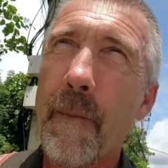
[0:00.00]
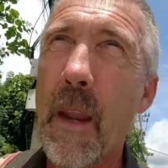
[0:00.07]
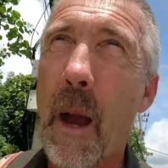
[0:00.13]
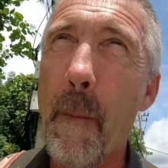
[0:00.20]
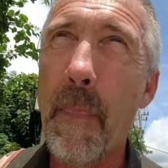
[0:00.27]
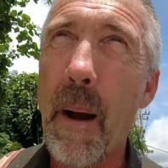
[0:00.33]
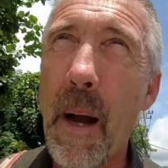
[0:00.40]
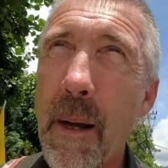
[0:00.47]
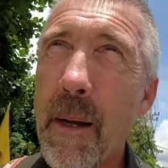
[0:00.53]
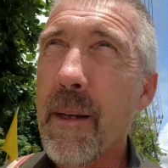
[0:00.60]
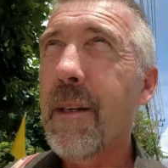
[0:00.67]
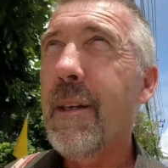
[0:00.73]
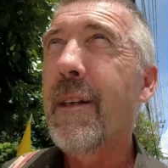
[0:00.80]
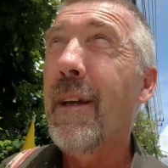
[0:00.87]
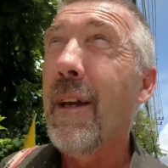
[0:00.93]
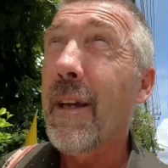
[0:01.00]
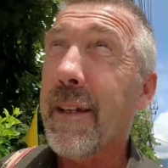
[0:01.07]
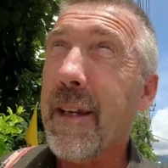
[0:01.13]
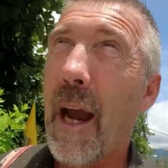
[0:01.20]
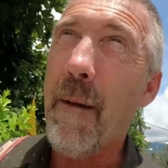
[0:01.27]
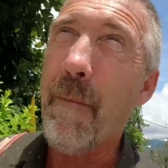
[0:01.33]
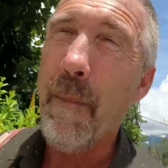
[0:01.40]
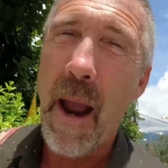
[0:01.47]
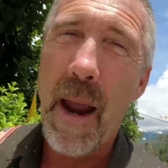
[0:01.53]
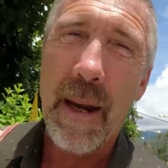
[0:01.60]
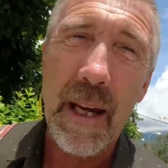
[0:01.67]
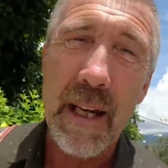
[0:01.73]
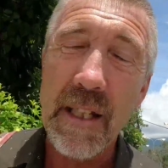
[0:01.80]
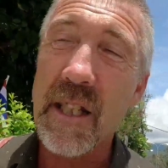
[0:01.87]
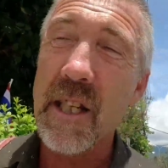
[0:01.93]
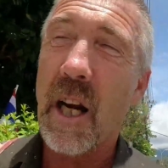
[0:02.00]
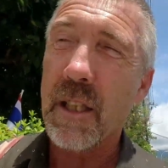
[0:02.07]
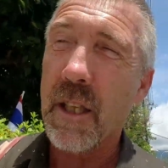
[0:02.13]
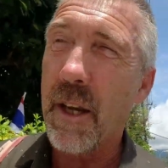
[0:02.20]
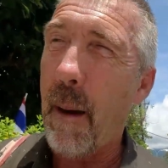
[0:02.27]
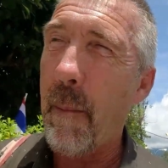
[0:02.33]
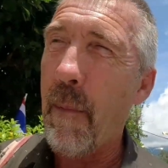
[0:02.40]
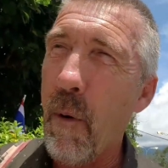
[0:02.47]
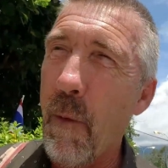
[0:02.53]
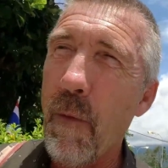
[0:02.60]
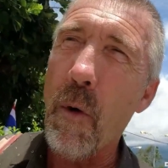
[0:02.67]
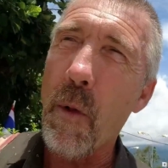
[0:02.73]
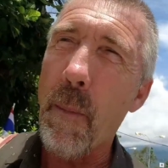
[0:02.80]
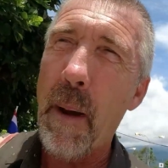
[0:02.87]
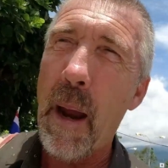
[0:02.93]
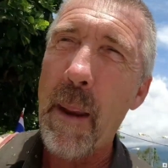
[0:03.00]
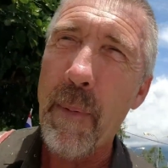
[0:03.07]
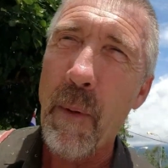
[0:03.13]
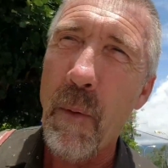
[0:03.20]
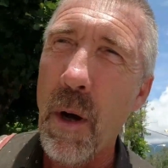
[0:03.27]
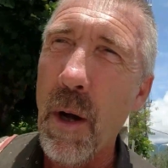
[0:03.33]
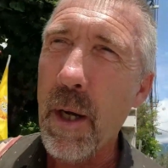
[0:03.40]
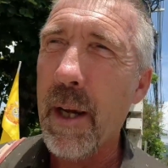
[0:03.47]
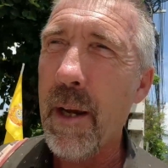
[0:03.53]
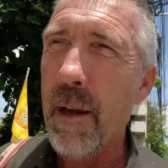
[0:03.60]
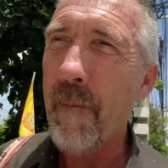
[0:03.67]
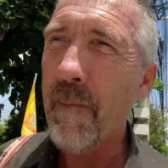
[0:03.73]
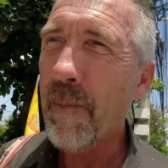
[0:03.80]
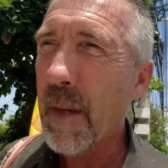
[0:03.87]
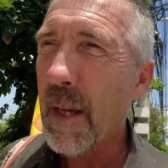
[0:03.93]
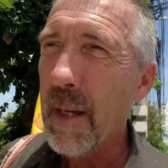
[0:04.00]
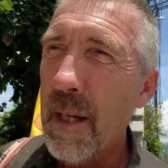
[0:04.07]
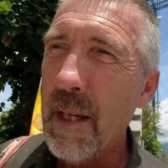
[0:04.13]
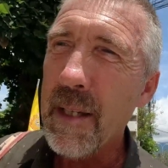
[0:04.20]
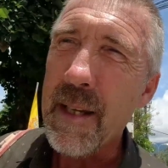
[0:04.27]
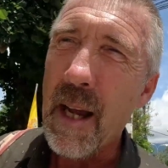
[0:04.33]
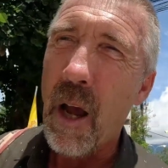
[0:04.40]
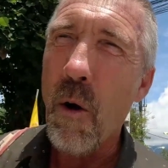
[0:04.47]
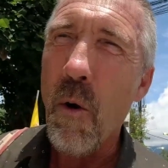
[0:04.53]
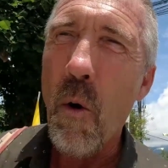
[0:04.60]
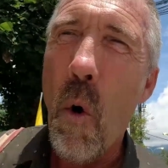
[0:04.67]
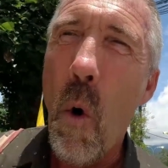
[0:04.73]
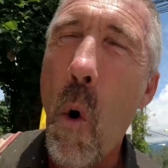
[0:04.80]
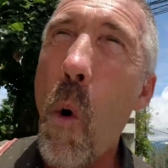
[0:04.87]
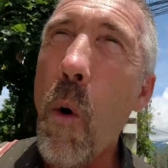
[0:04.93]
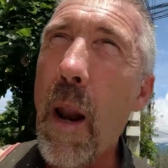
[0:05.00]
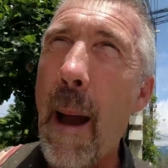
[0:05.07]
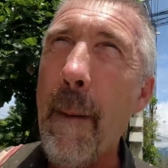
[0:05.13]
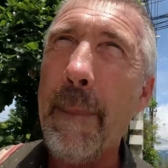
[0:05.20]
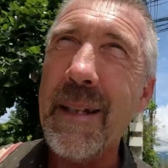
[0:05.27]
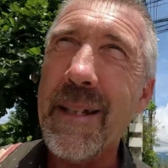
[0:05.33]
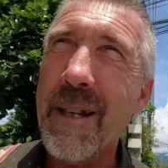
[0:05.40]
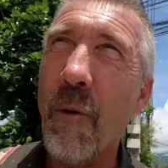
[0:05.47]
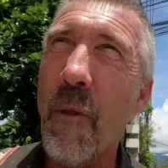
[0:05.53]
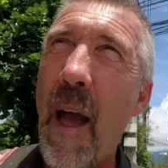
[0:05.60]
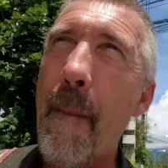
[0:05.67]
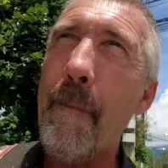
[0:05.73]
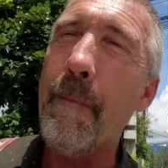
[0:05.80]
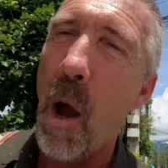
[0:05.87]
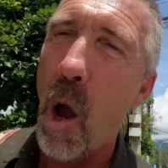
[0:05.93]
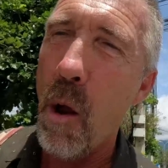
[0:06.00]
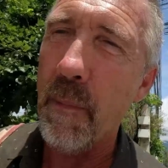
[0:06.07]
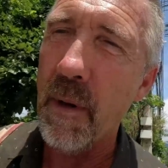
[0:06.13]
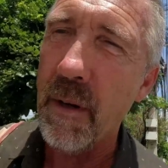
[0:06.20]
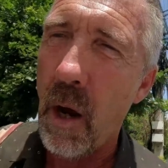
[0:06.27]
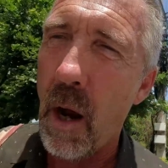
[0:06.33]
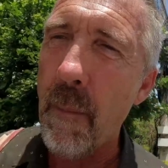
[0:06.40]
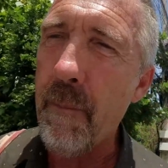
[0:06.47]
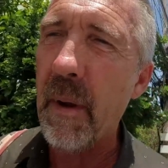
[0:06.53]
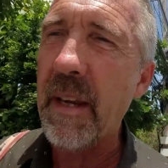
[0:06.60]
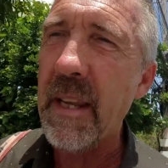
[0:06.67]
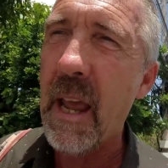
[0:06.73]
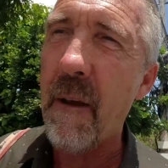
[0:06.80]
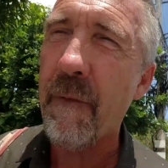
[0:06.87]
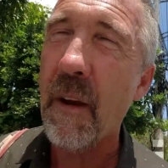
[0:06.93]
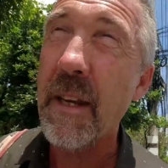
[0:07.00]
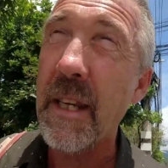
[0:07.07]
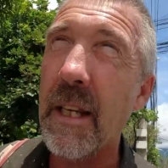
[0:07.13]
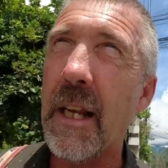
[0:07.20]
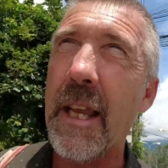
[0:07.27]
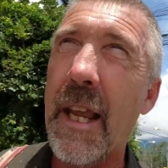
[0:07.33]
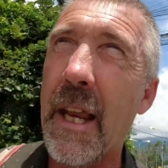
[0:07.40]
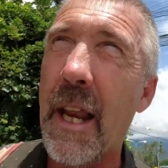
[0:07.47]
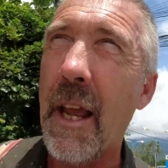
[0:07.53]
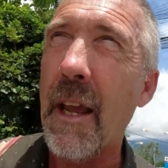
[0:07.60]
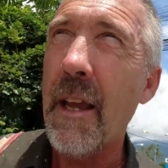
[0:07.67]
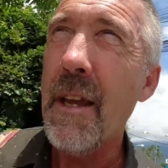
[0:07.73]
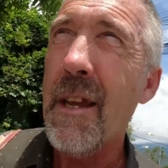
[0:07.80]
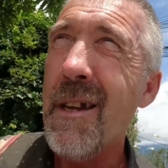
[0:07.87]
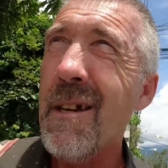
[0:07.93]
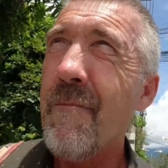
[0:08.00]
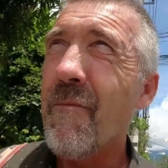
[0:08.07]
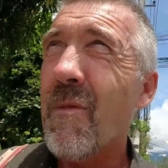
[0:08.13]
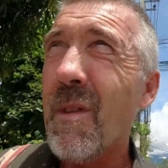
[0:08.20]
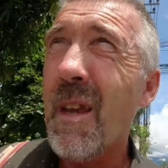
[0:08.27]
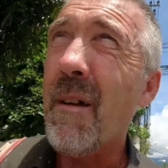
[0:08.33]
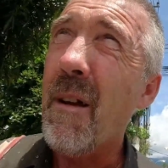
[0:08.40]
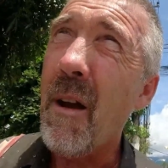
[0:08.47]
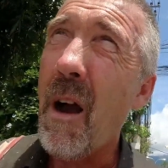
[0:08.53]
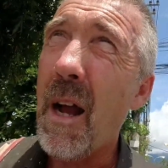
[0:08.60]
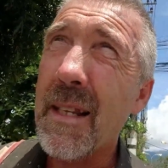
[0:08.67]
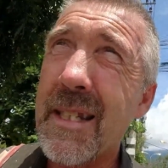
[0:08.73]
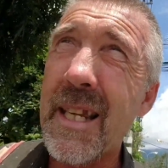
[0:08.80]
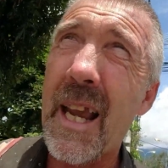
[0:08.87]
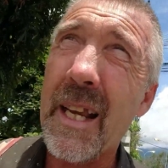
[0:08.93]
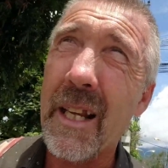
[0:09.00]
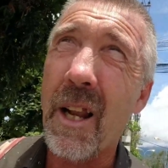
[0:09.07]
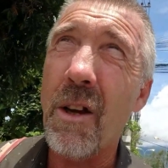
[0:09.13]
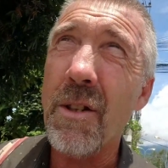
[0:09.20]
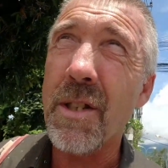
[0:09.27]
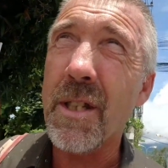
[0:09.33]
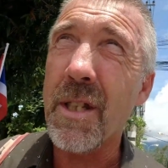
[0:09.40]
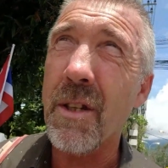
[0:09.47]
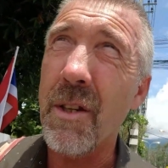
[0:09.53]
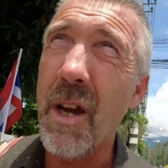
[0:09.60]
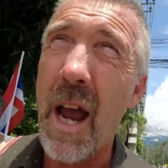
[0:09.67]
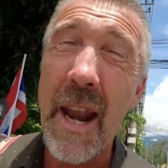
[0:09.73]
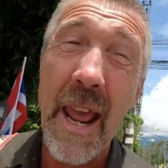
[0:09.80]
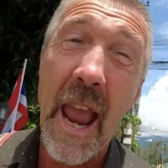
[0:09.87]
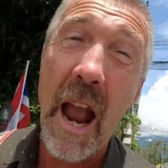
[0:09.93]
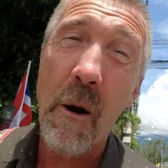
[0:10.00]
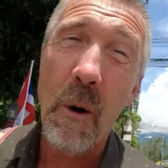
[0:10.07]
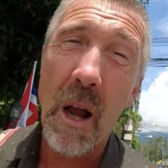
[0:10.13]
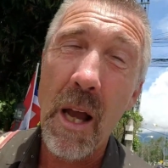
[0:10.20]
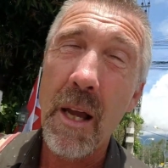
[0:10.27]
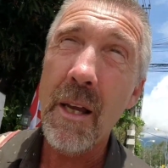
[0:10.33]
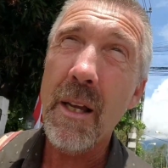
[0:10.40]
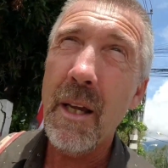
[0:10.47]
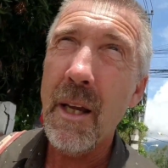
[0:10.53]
number, came back, he stuck the number with all the paperwork. So all up until that moment, I'd been there for nearly, I'd say close to an hour,